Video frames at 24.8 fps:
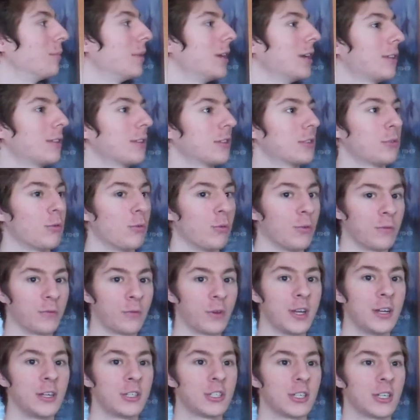make this whole
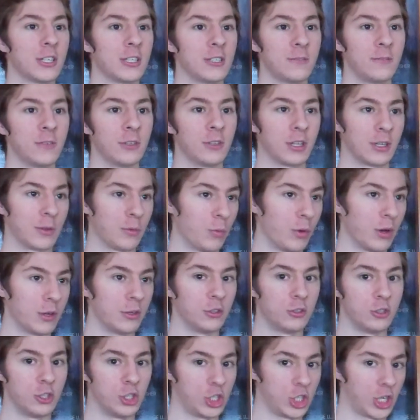franchise feel like
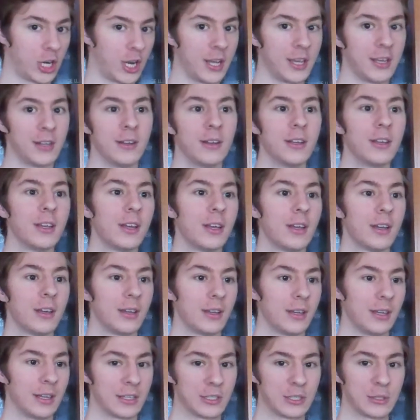one giant,
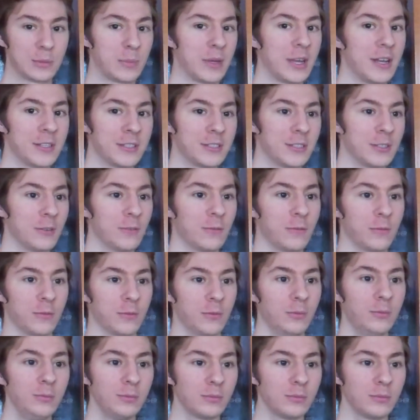expansive,